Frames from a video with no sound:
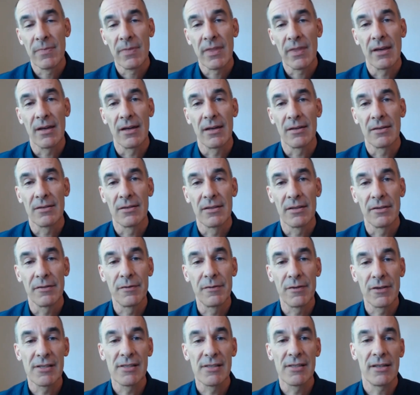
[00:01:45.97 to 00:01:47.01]
And the
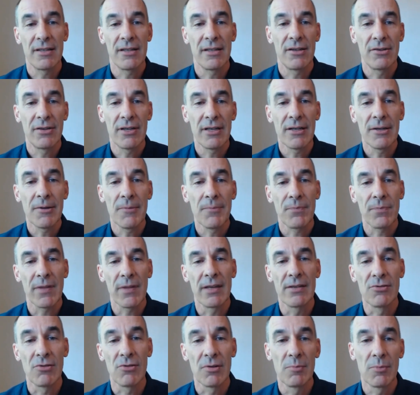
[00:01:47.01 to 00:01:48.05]
first area
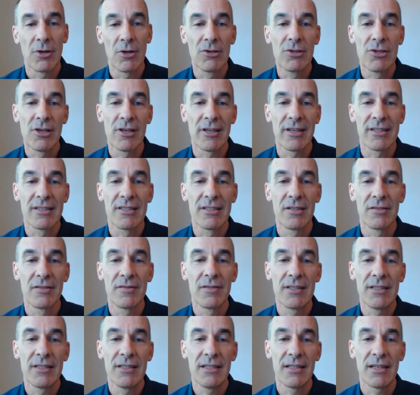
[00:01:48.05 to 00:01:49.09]
is remote
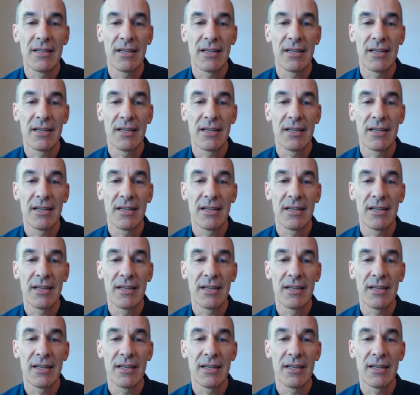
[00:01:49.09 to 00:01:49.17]
connectivity